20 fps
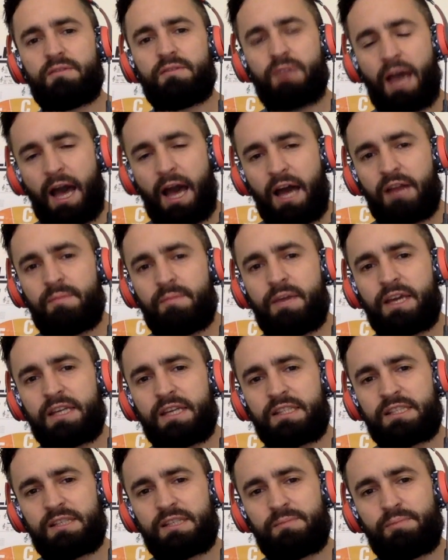how to make
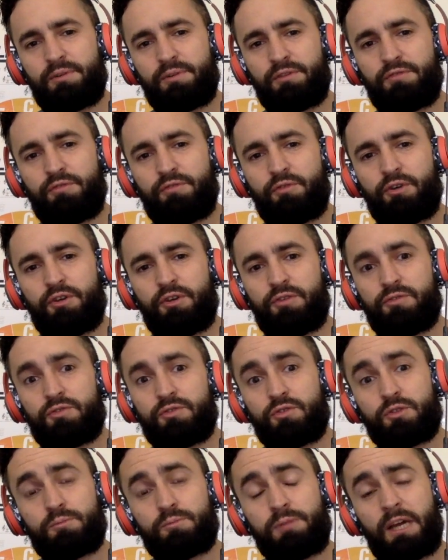it simpler for you so
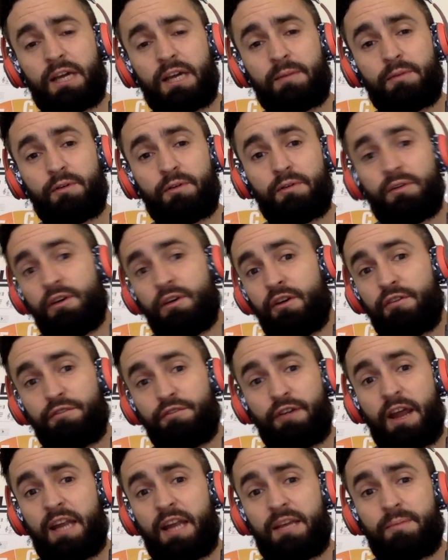it's playable for
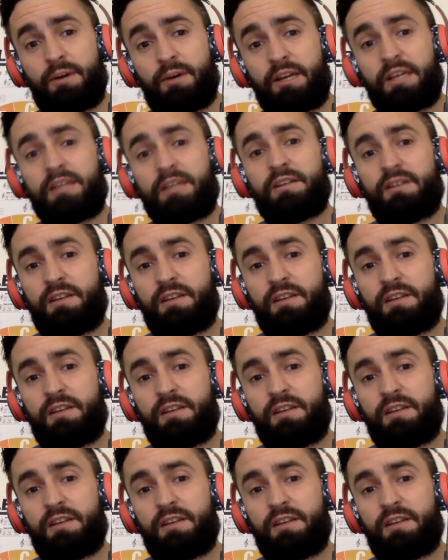anybody,